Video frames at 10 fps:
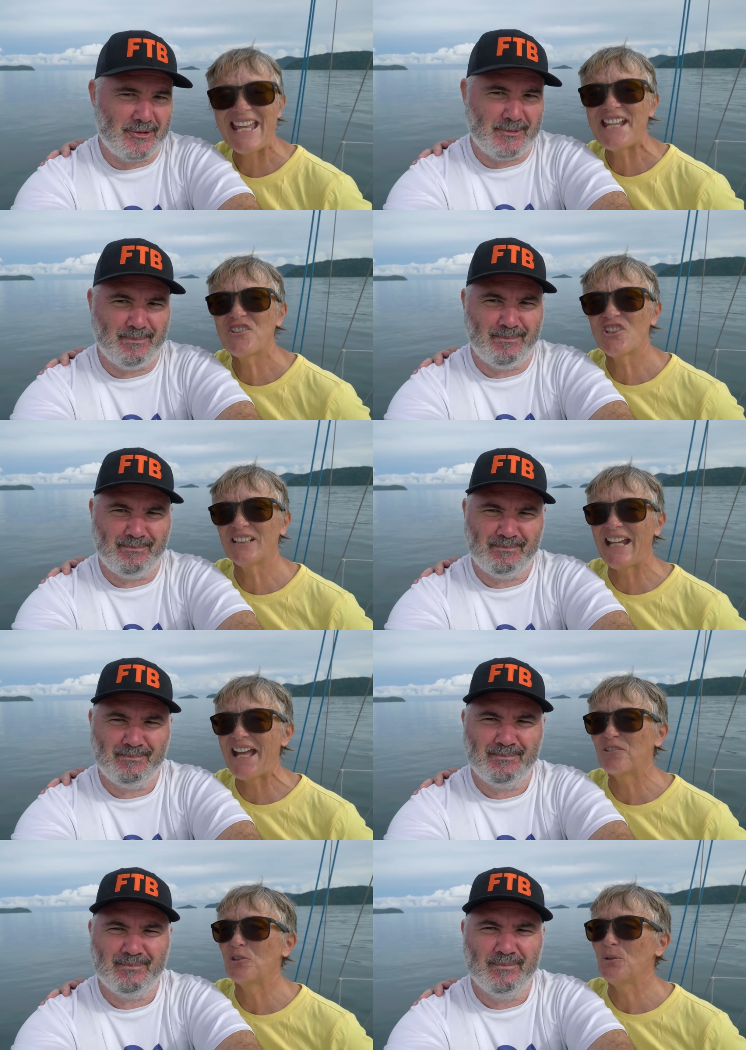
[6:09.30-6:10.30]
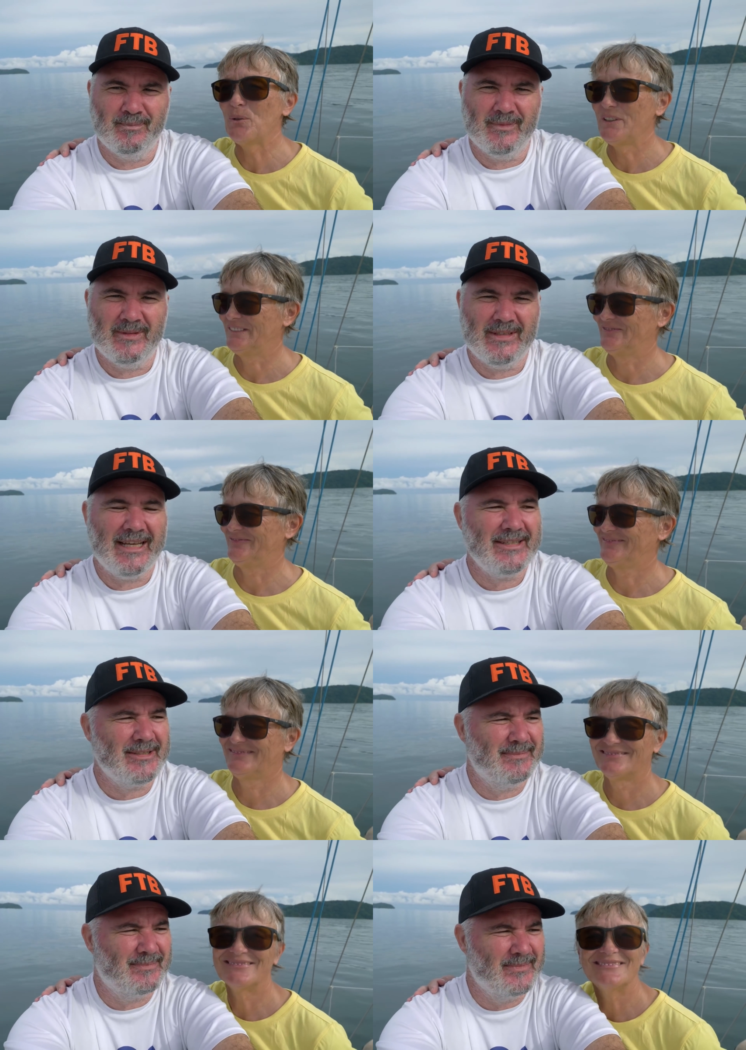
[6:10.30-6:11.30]
Speaker 1: Tanjung Aru.
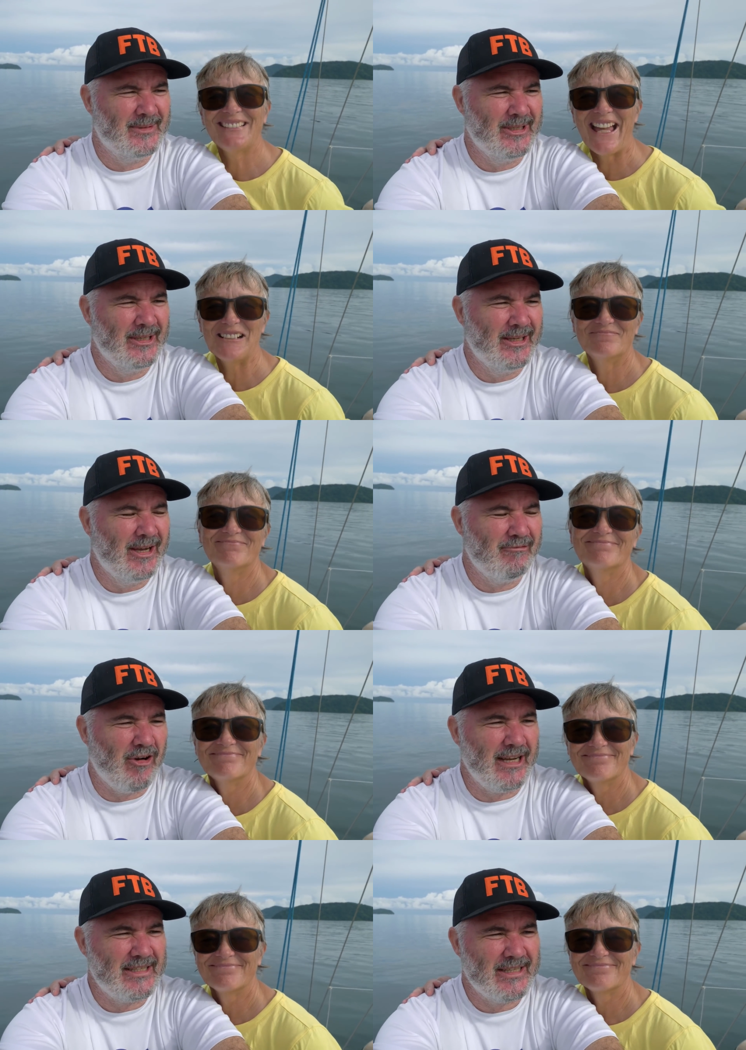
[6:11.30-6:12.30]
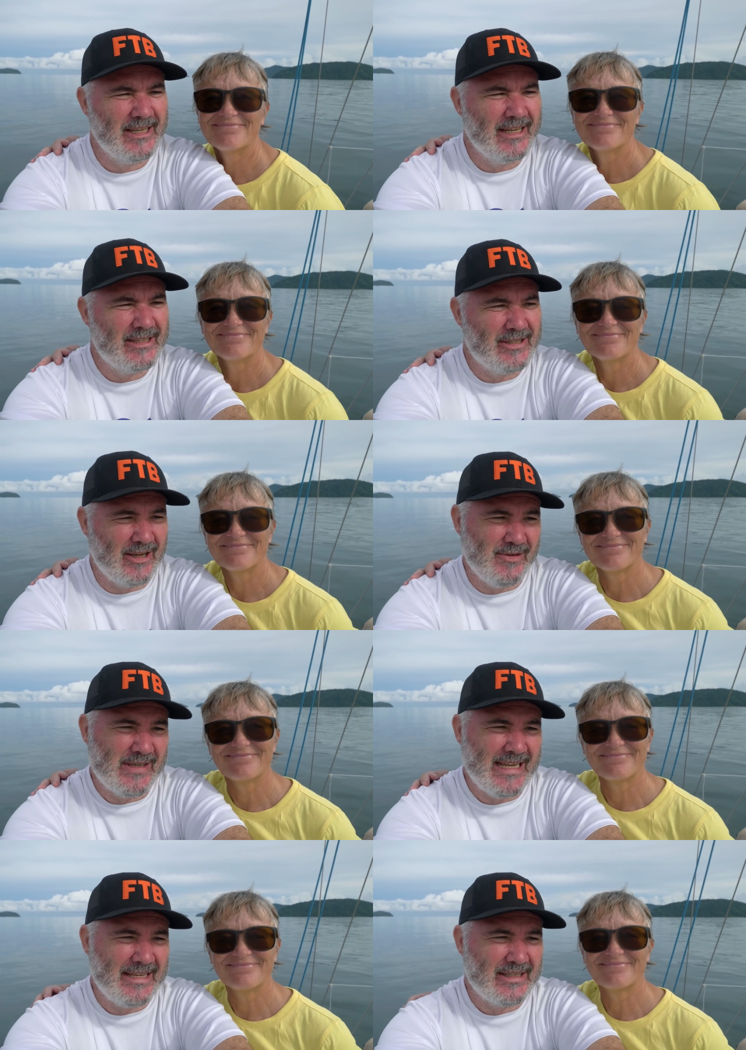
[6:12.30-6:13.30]
Yes. Yeah. Right. So,
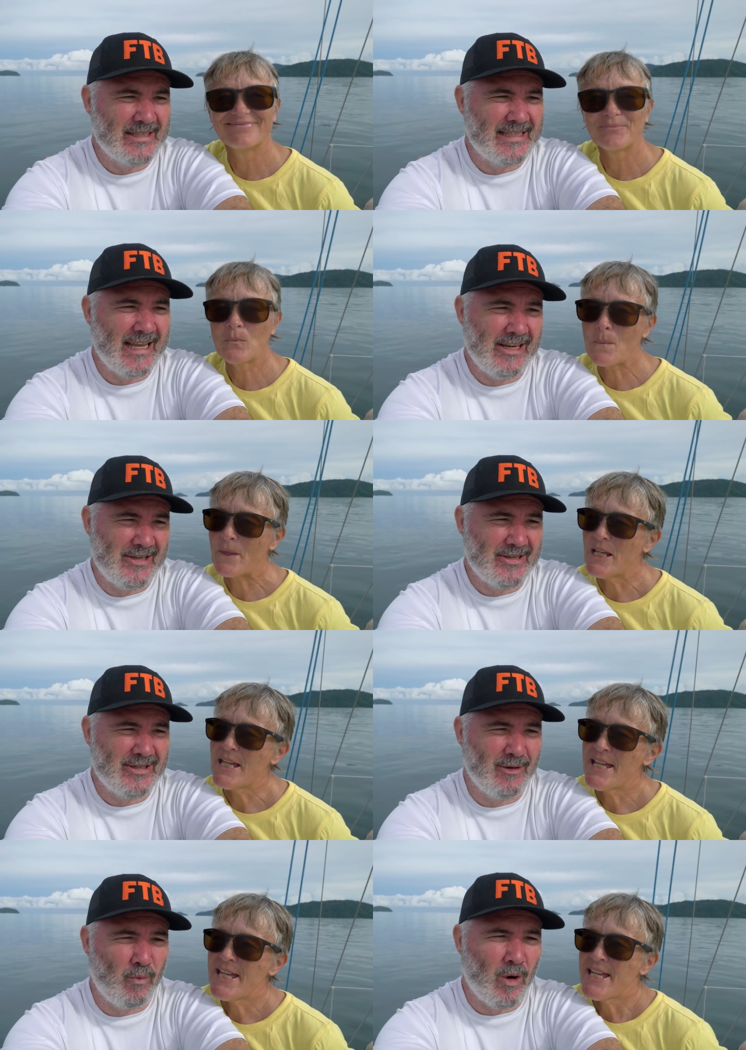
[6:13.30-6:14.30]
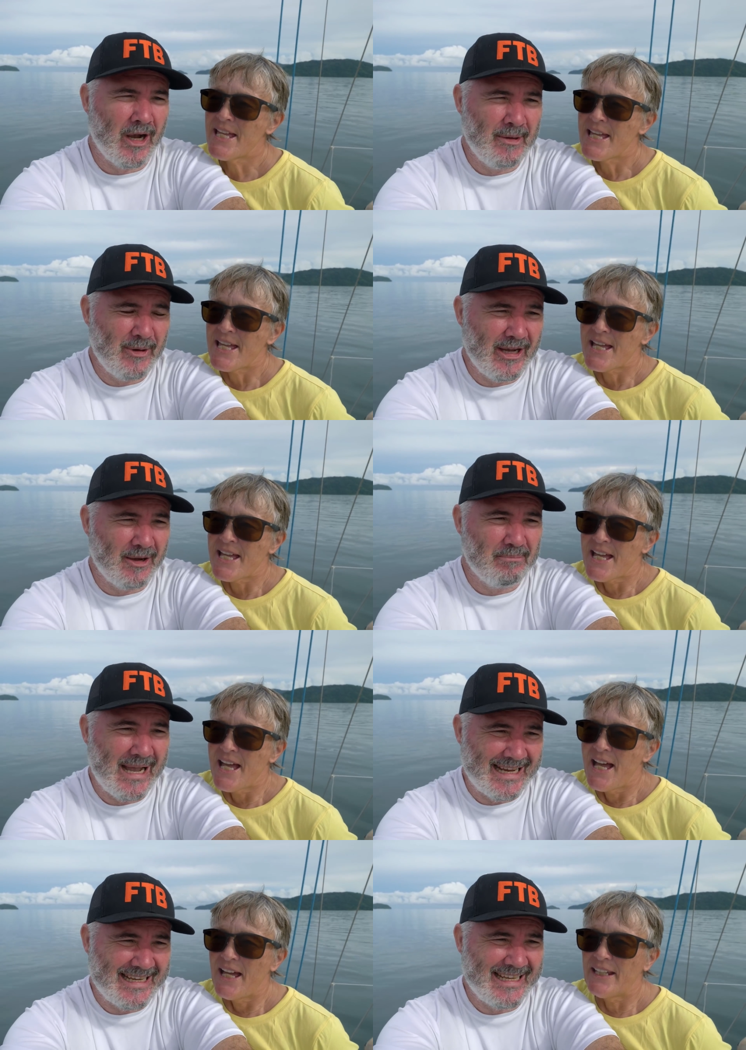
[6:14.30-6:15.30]
Liz, tell us why we are
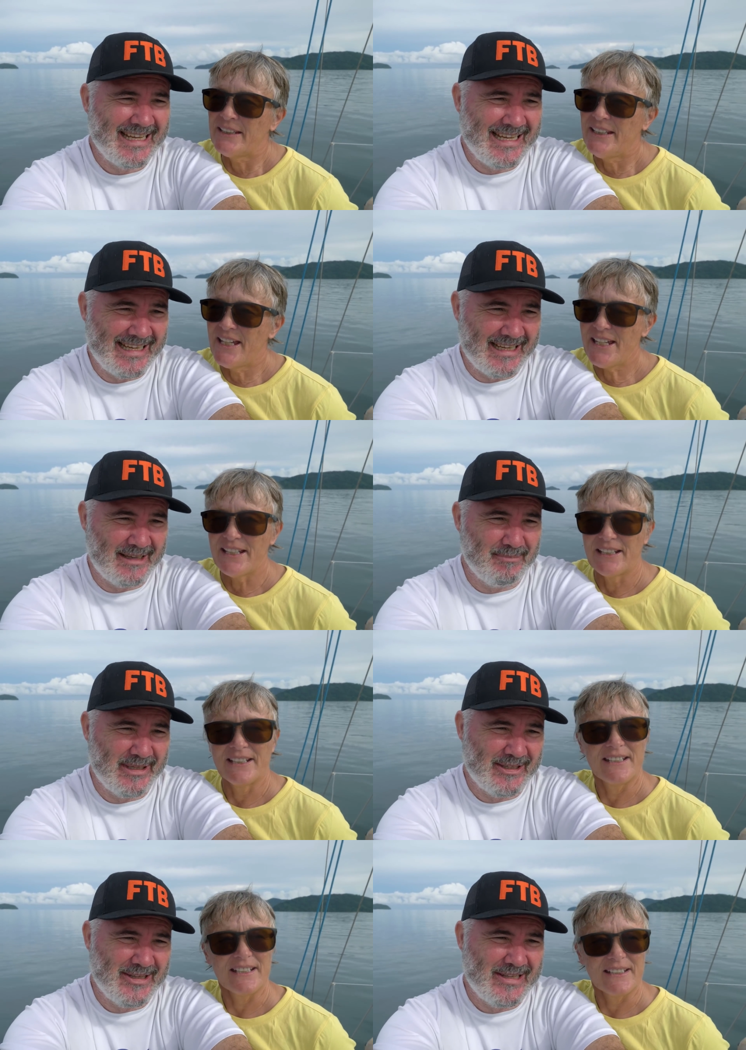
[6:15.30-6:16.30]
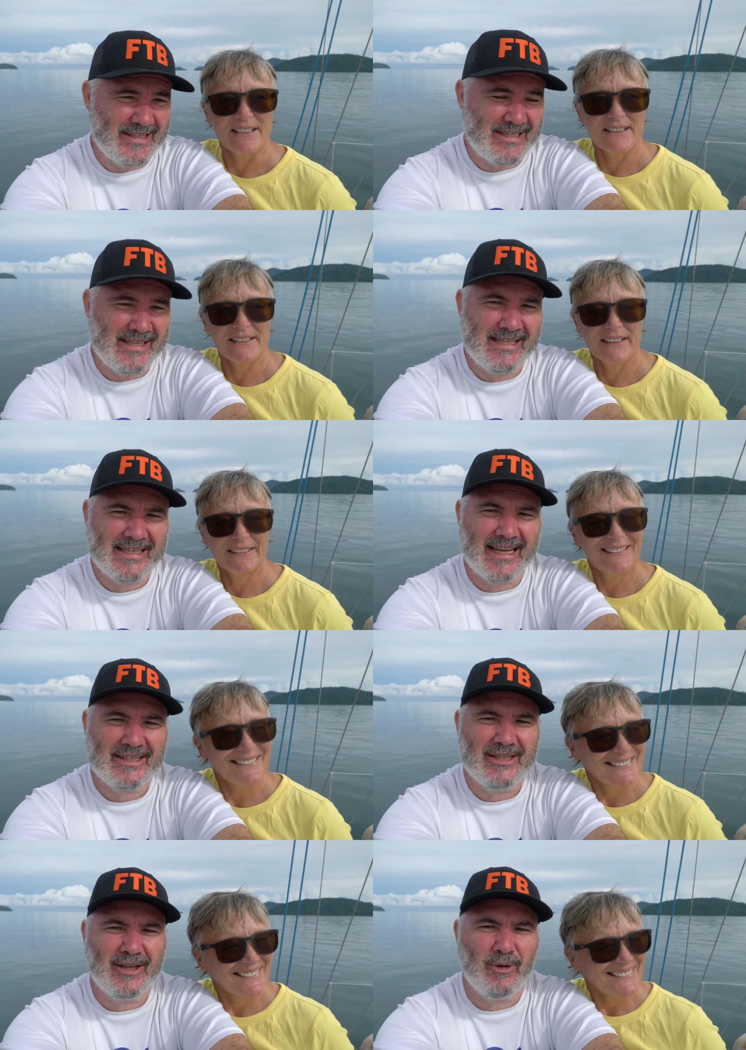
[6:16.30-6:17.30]
back here because this is
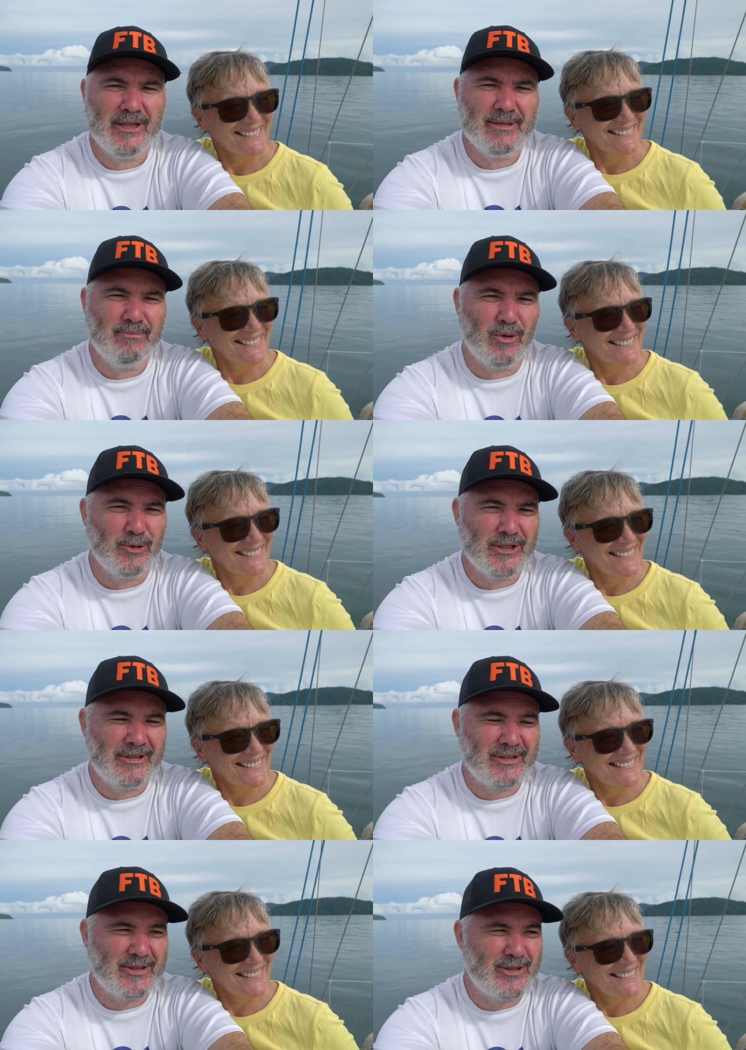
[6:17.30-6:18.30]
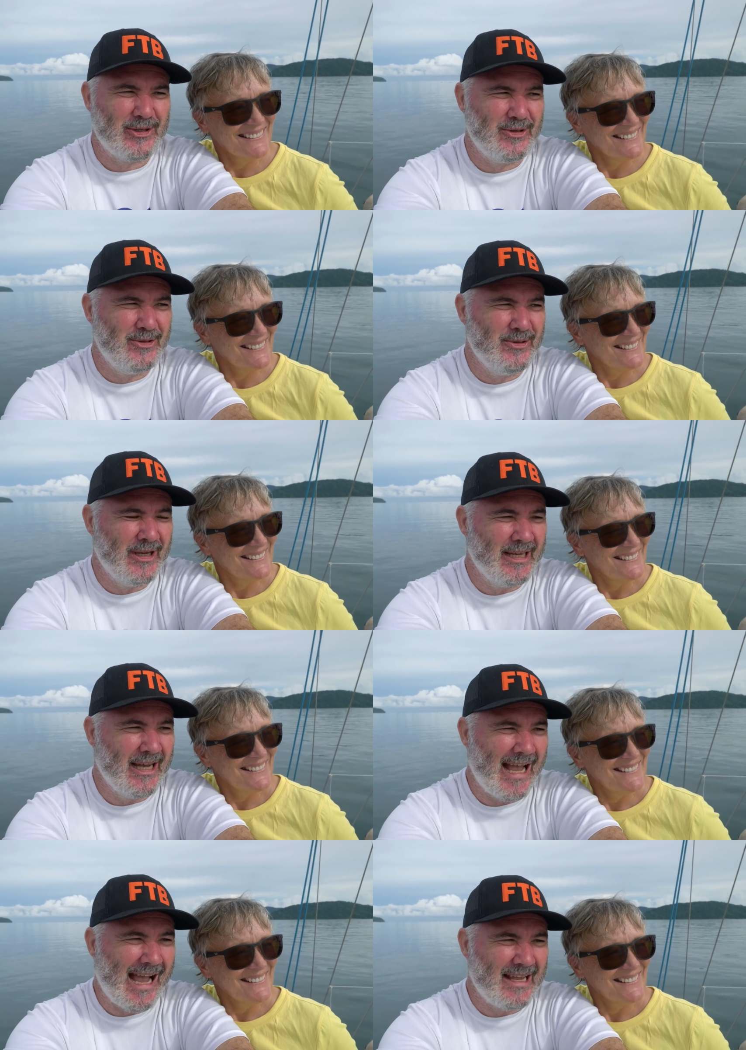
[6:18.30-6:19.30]
actually quite important to
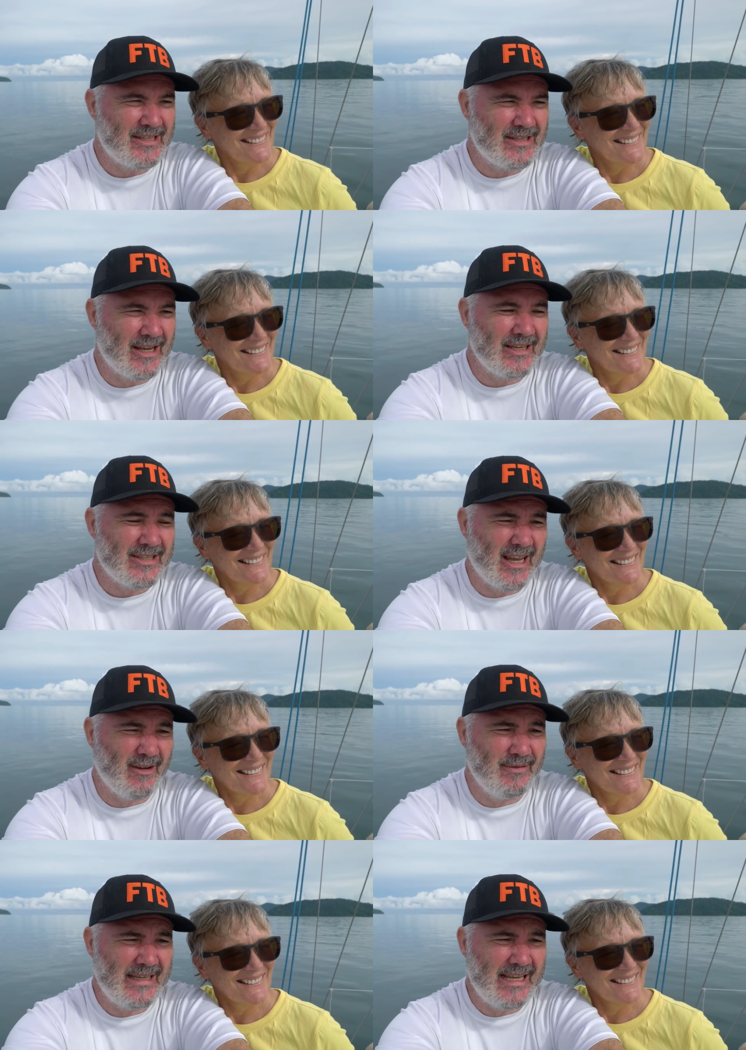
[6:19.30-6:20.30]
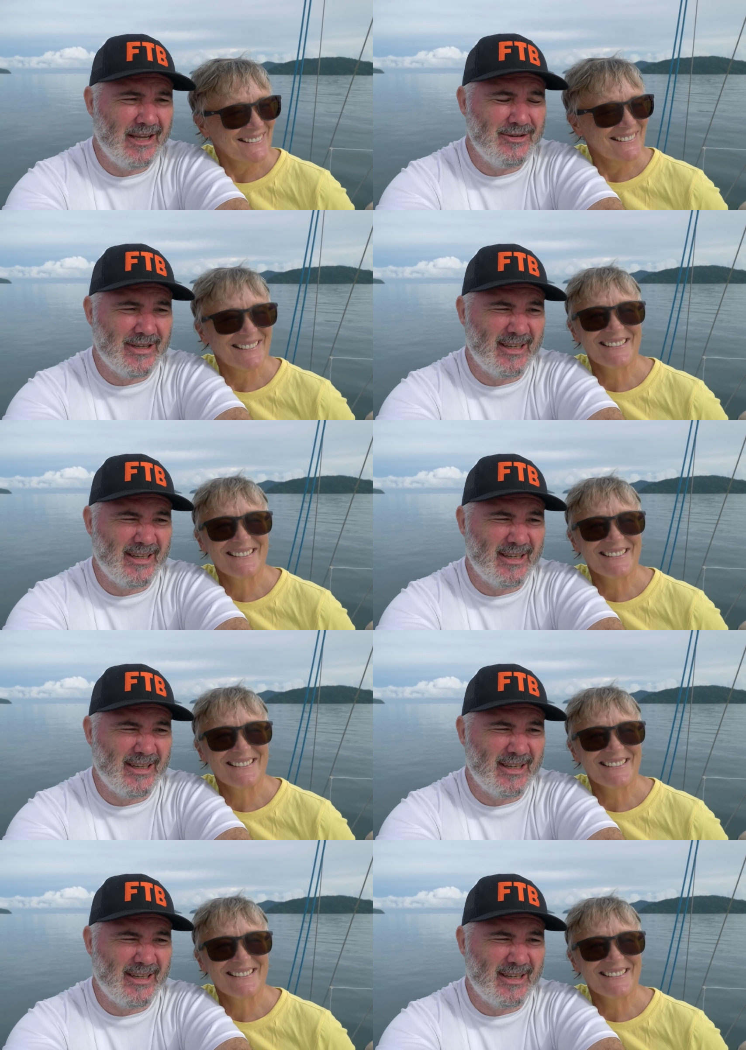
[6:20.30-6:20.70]
us, us, our videos,